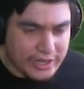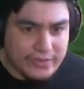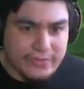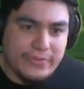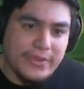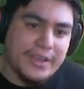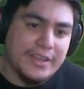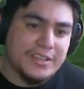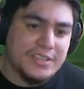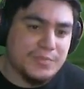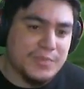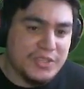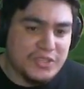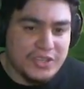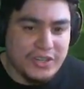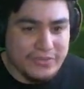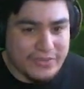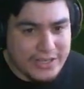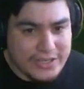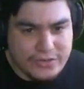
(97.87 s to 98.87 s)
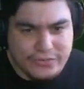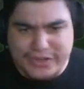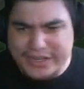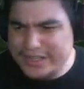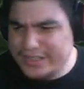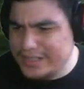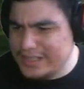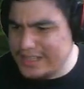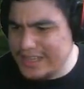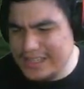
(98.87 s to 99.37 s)
effects, special defense
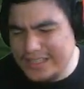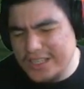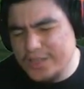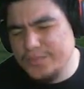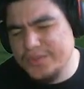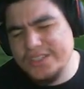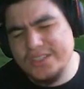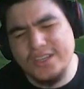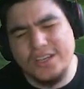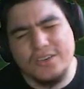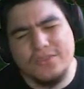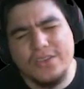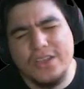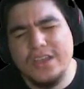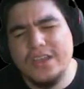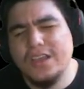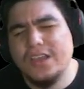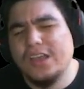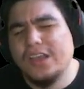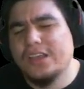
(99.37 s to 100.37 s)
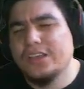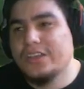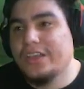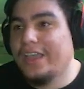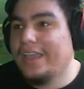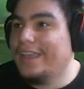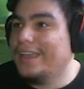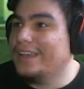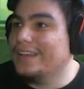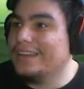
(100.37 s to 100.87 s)
raises, that type of stuff.
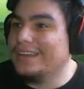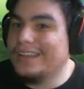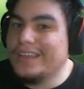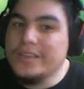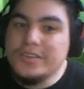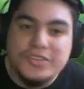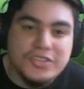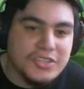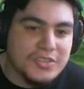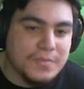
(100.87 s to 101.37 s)
And it just